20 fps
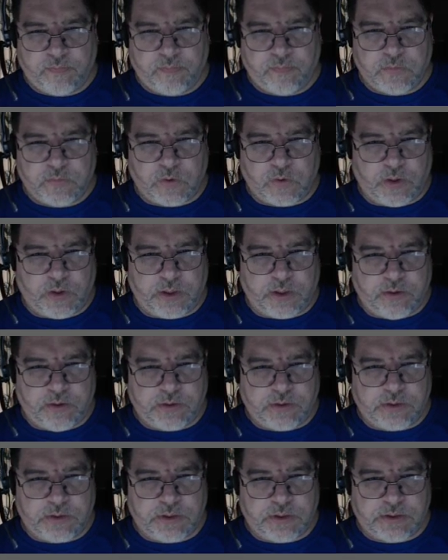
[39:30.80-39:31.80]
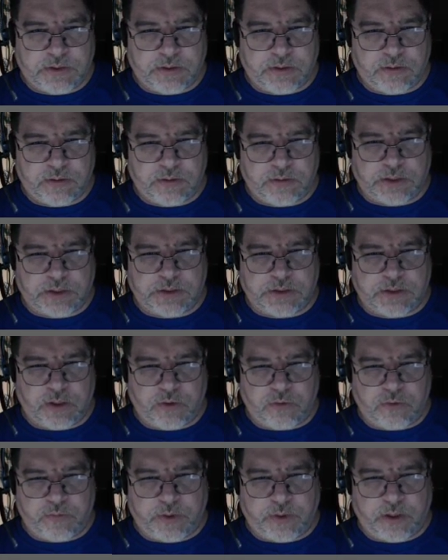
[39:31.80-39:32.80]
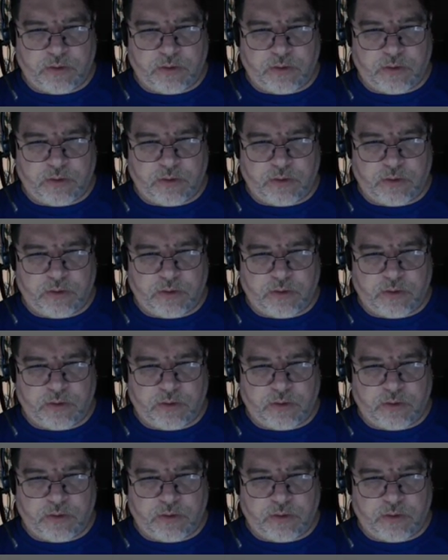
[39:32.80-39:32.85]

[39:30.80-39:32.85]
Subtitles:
Don't like using this node, but